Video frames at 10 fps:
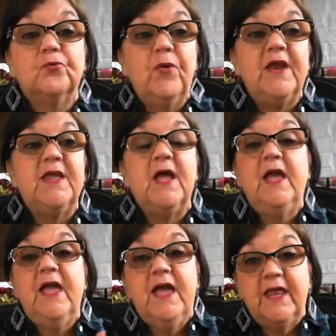ready
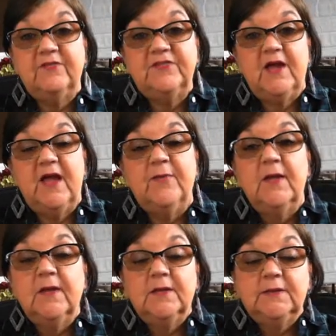ahead of time.
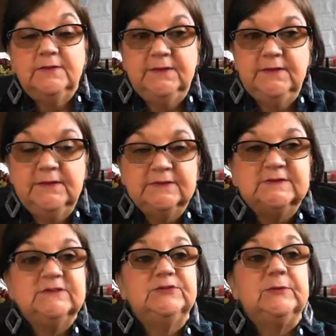
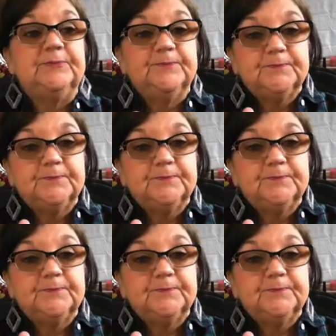Excuse me.